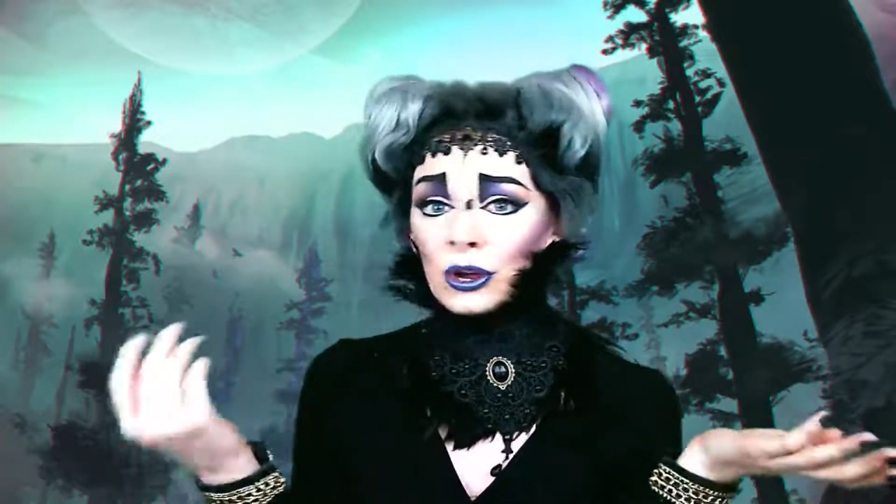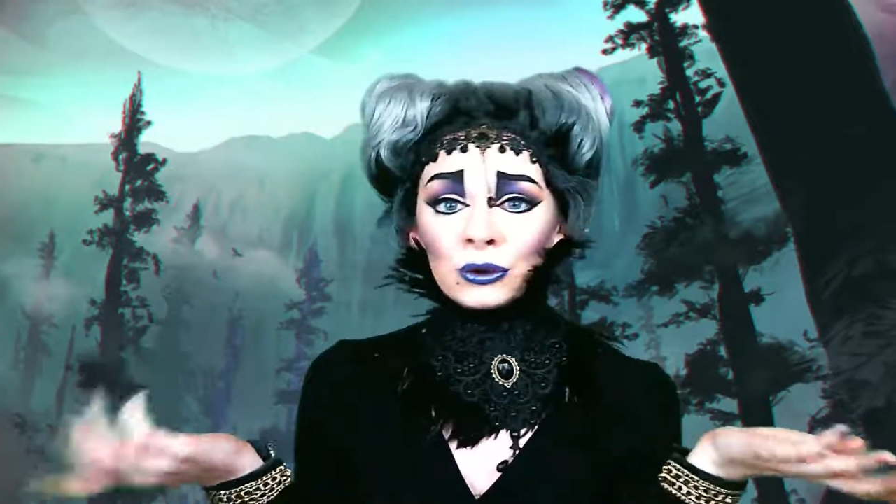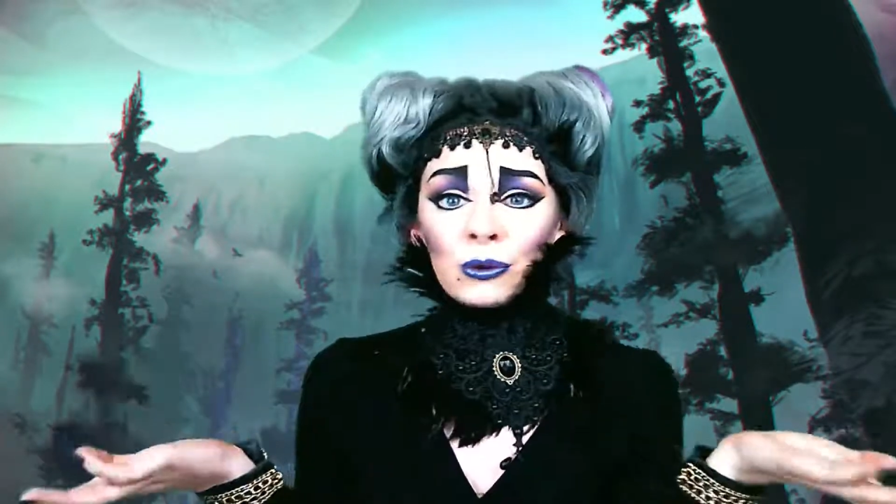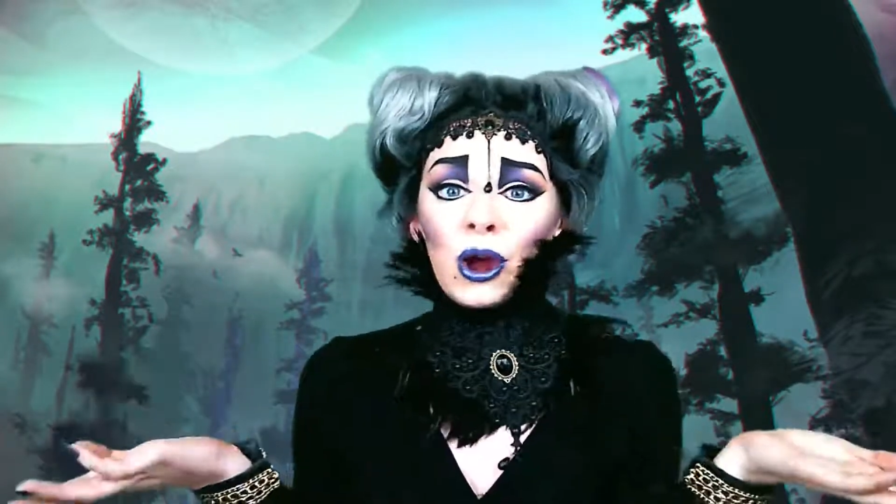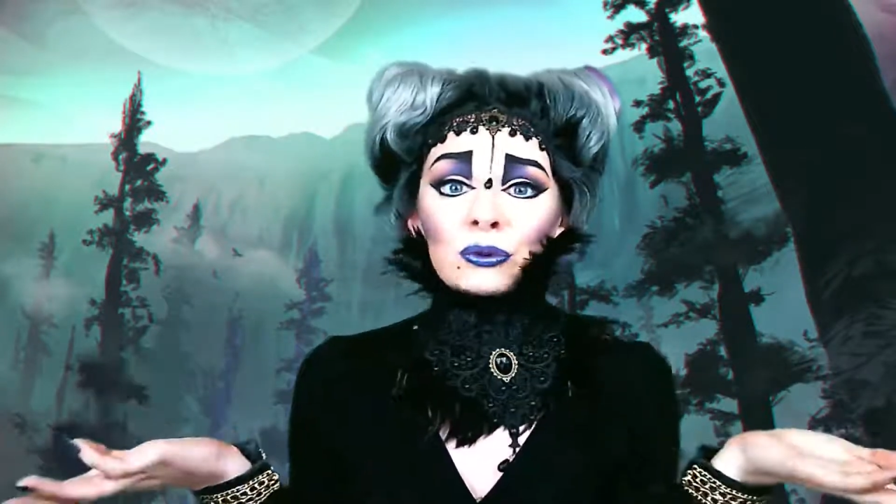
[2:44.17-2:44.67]
are
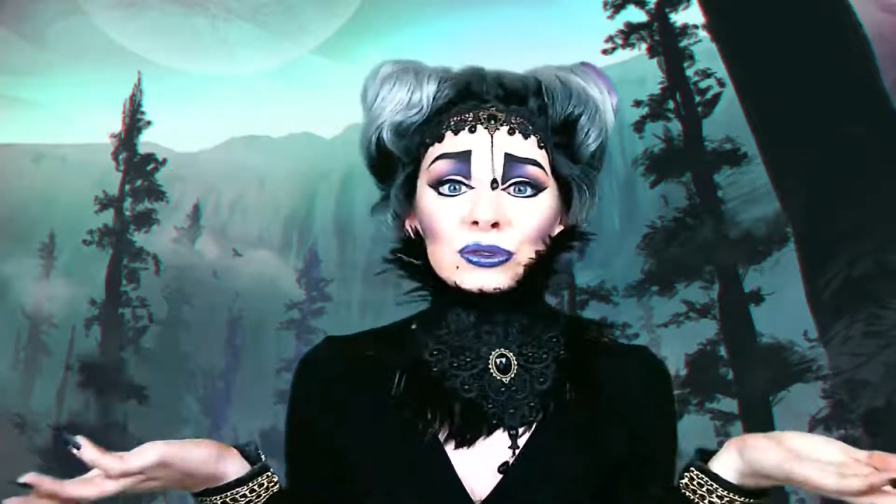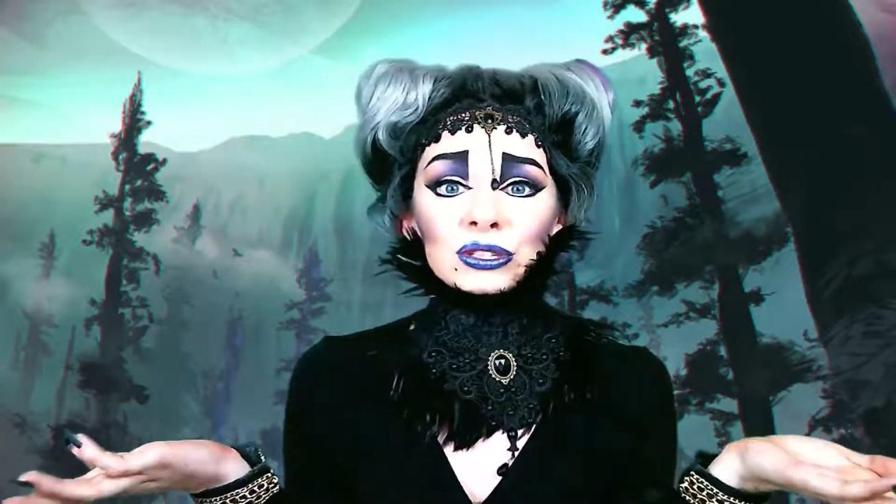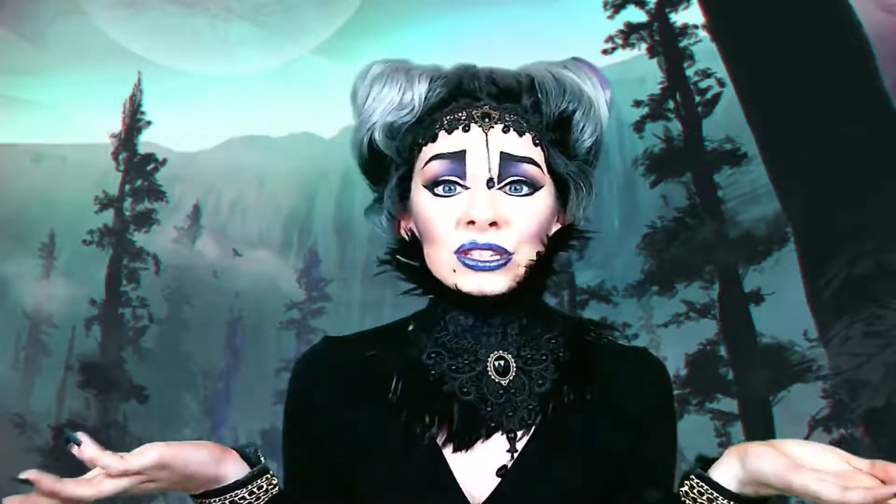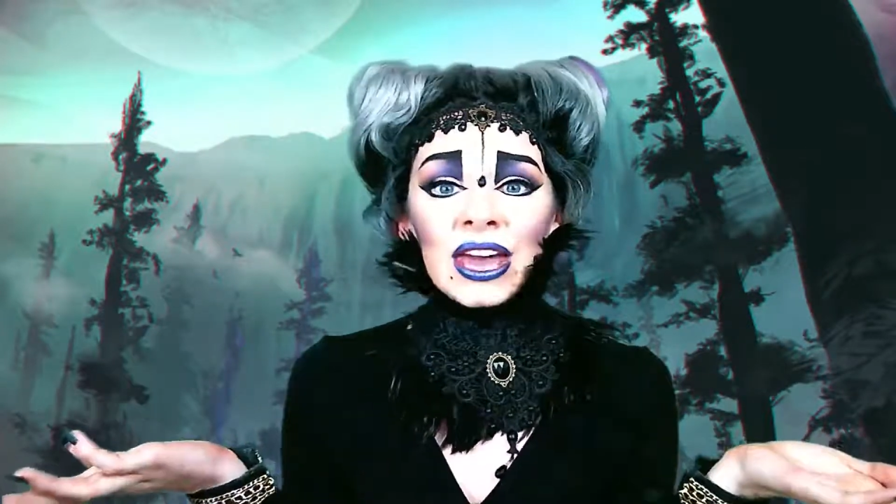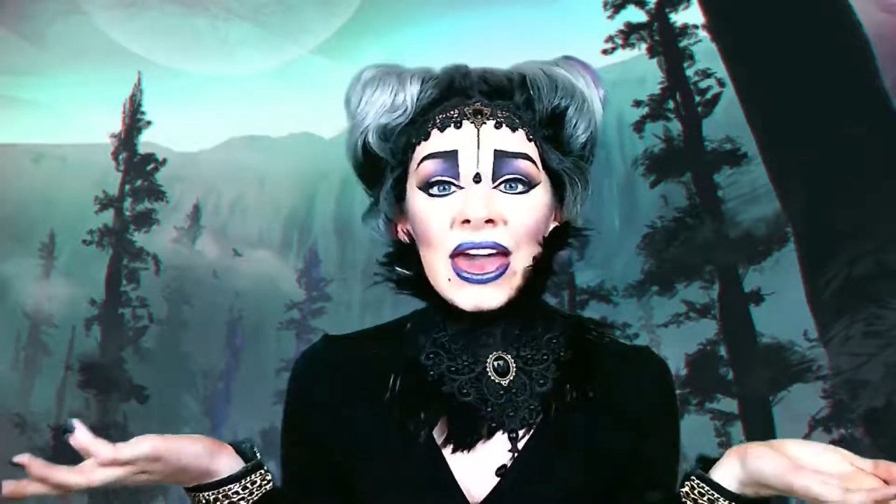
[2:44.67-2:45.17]

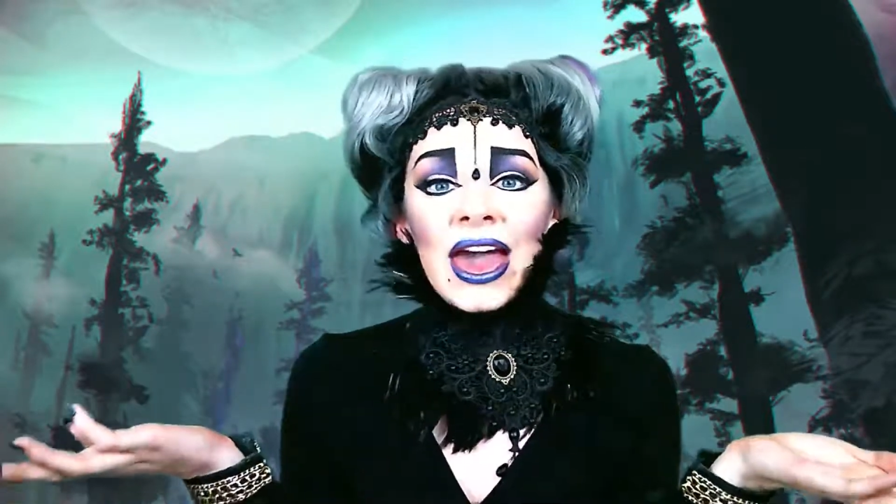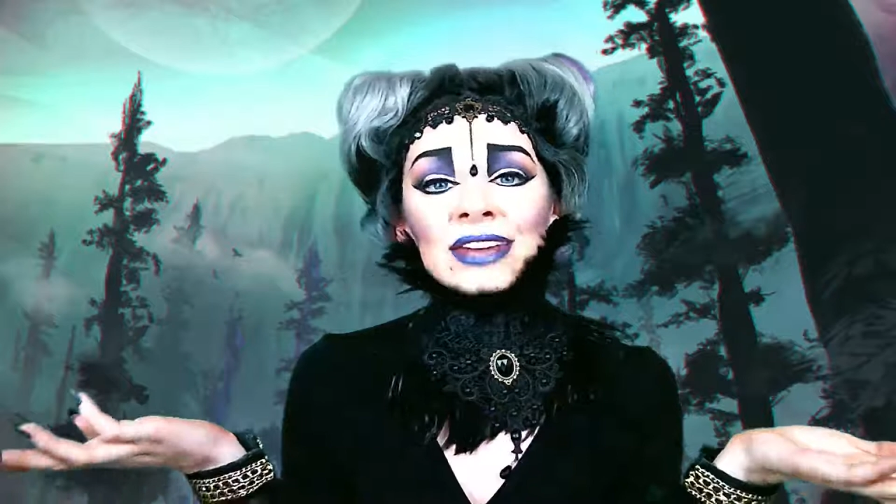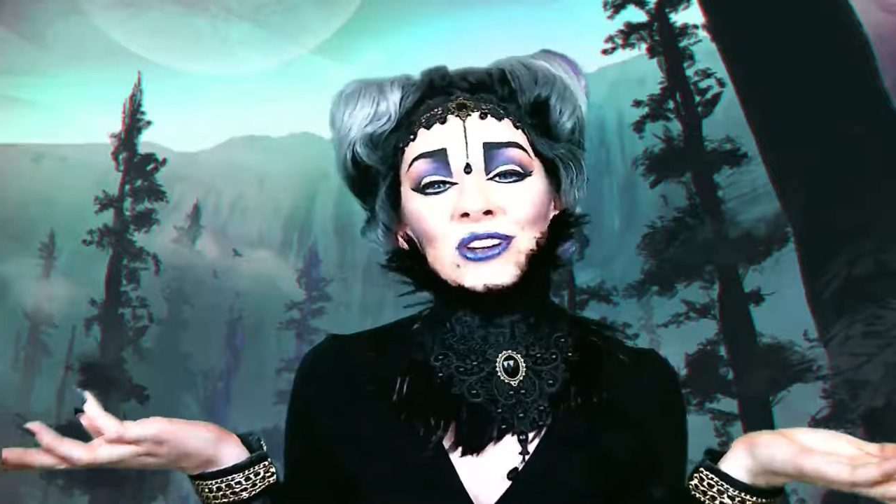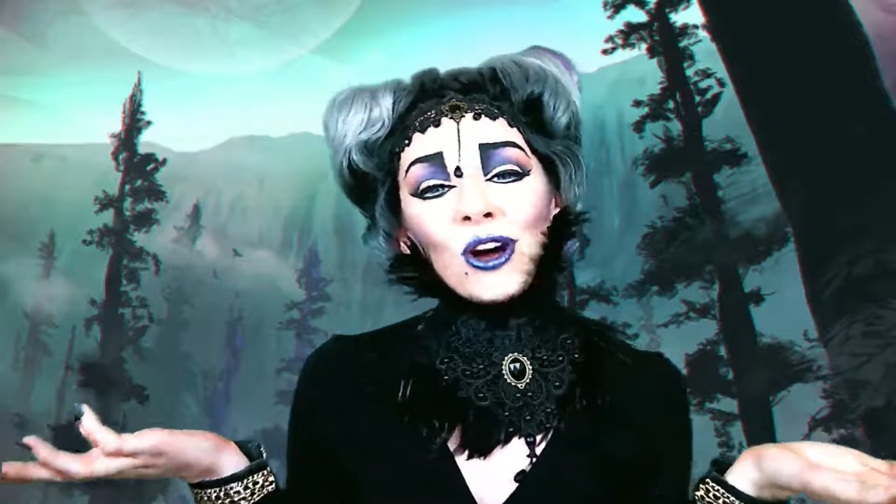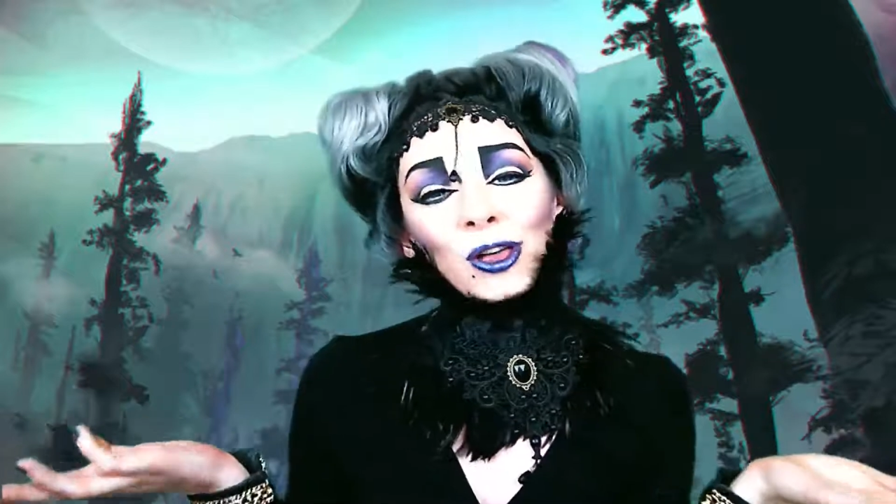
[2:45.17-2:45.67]
gross,
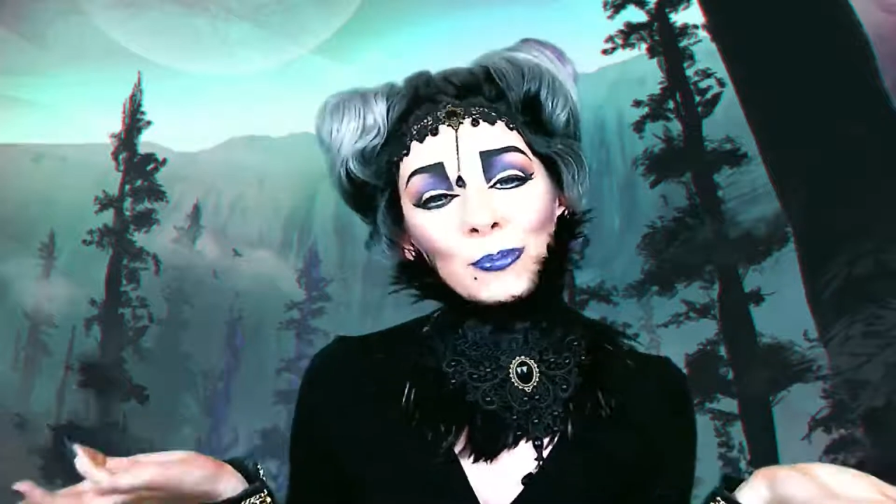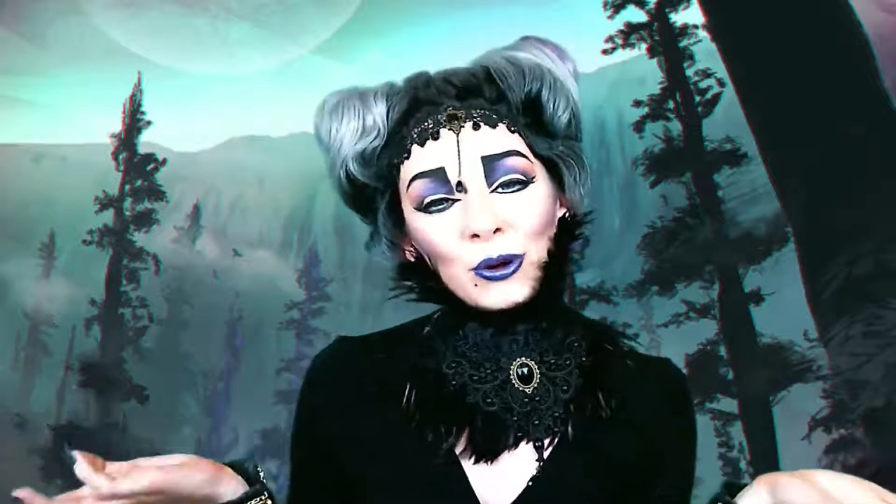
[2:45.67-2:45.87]
and all